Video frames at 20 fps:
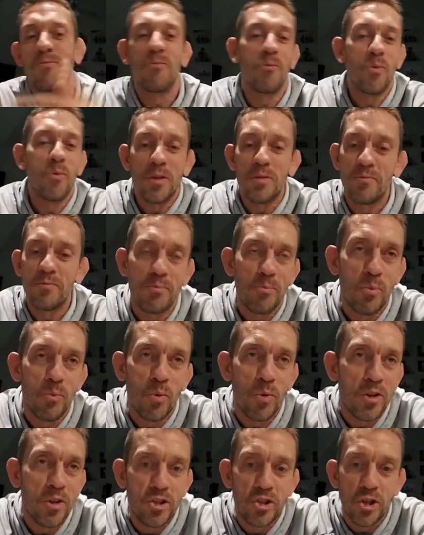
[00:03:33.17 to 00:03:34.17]

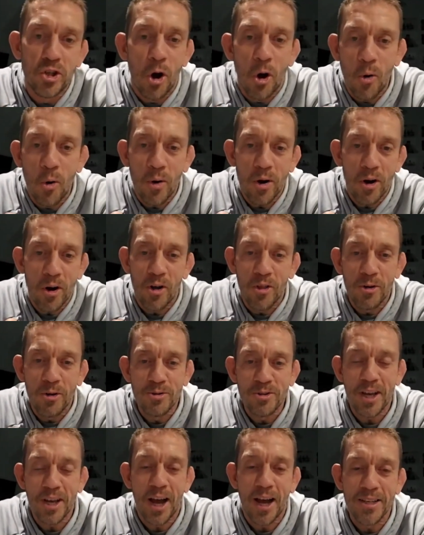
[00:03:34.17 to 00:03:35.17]
with Joe and all
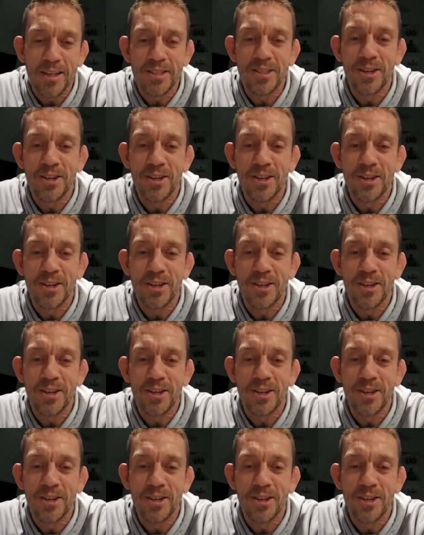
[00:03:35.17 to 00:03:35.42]
those guys.